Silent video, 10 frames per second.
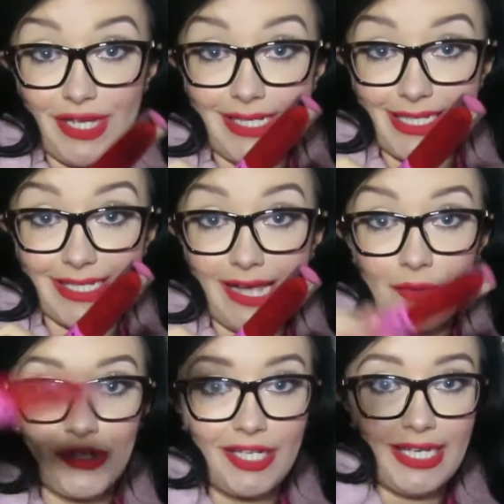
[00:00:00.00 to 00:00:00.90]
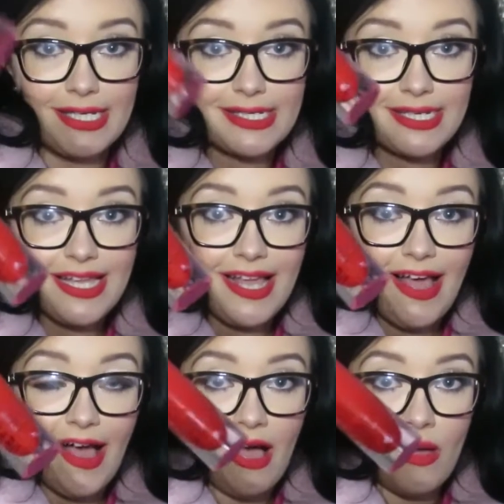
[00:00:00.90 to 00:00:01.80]
these, this is how good it is.
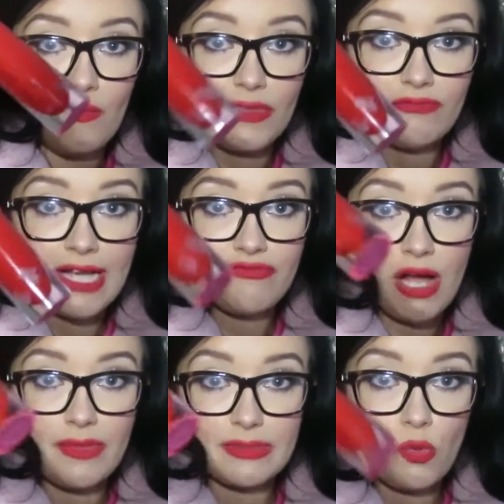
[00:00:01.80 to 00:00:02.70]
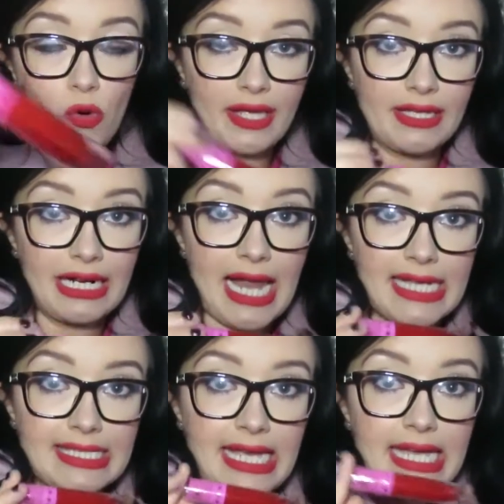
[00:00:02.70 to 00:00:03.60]
Redrum is more like a
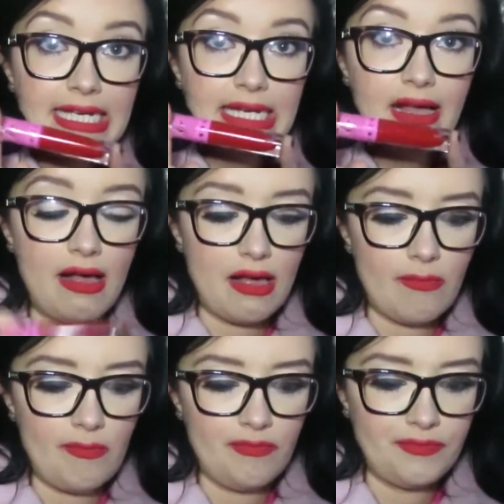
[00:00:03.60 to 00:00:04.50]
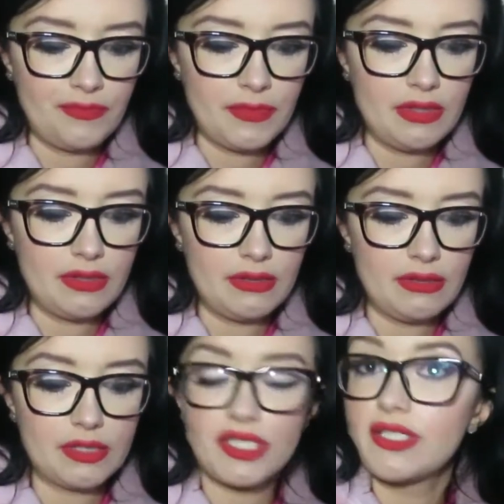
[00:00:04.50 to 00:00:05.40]
classic,
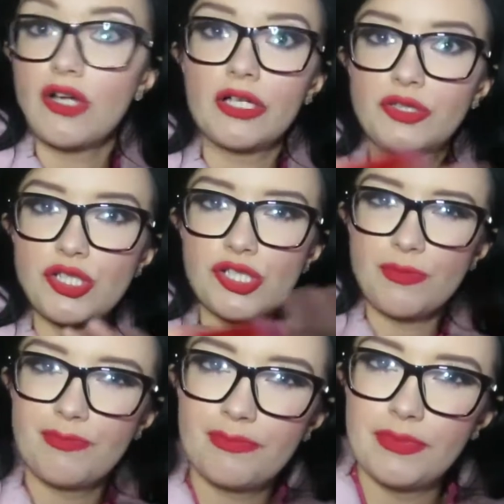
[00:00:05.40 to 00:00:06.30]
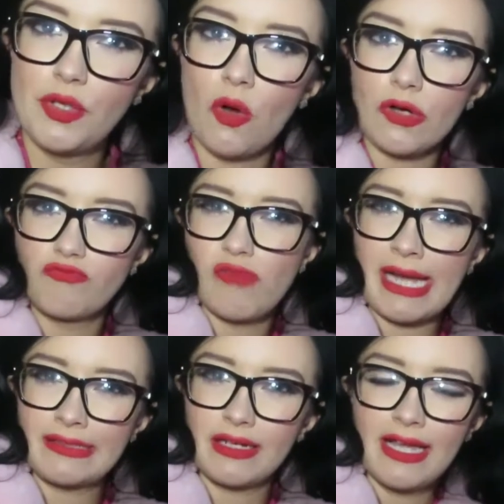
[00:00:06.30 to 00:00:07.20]
just a not a
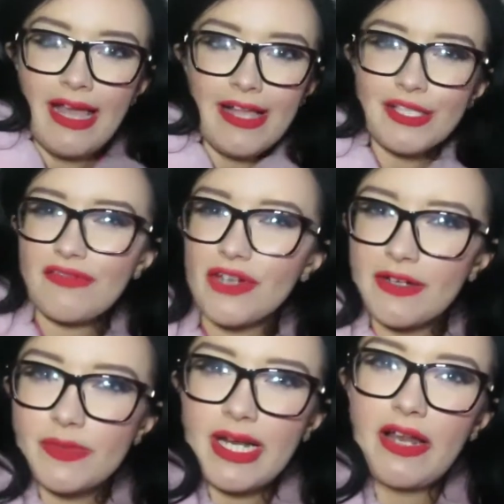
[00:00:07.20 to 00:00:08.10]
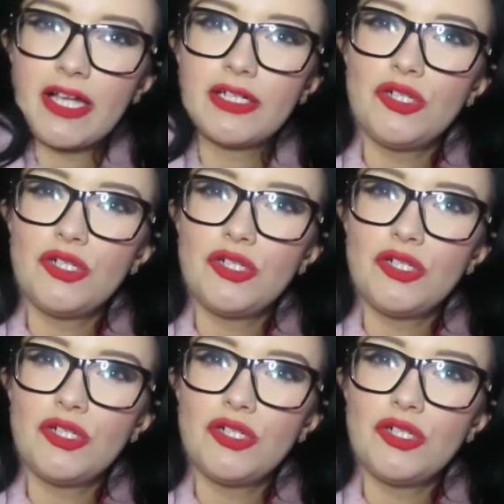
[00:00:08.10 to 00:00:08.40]
red, I don't even know how to explain it, like